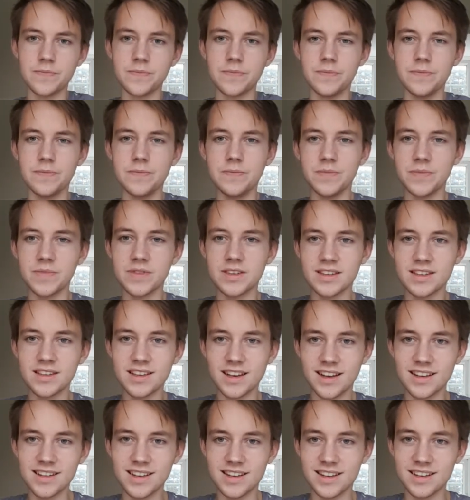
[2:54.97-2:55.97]
It's
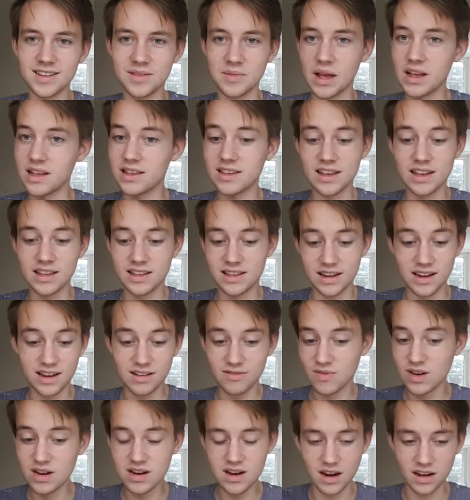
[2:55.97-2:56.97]
a
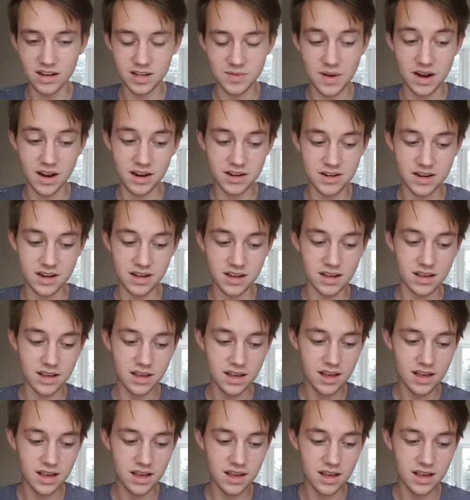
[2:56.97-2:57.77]
really nice smell actually.